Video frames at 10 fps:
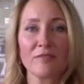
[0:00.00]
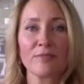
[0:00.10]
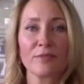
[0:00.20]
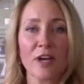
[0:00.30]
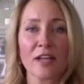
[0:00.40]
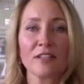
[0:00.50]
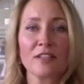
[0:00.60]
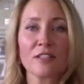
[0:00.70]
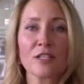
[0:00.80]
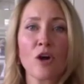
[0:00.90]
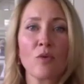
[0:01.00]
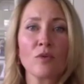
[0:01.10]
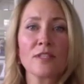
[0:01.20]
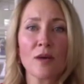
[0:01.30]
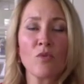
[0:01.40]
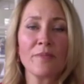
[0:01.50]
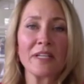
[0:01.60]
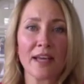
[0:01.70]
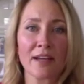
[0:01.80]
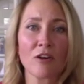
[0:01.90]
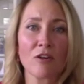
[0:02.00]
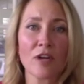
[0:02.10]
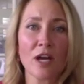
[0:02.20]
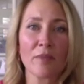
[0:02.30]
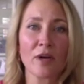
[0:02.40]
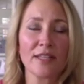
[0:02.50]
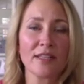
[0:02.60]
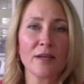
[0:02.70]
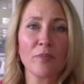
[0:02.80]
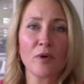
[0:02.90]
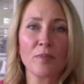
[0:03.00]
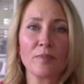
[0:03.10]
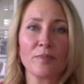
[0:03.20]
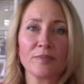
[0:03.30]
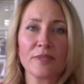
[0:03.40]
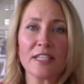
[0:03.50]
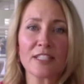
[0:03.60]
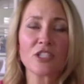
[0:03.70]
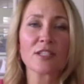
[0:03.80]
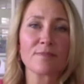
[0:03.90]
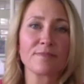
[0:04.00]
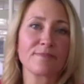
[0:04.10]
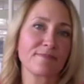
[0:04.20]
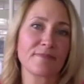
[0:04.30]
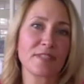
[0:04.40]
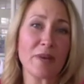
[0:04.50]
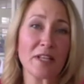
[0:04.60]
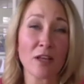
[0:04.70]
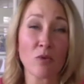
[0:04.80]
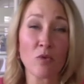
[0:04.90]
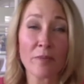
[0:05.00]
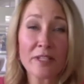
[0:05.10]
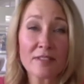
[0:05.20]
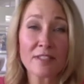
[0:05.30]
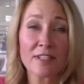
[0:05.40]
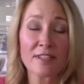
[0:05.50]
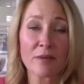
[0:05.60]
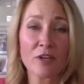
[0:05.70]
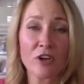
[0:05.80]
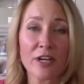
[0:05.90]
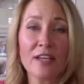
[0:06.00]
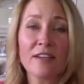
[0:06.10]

right. So some women can go numb in the nipple. It just depends on the woman to some degree.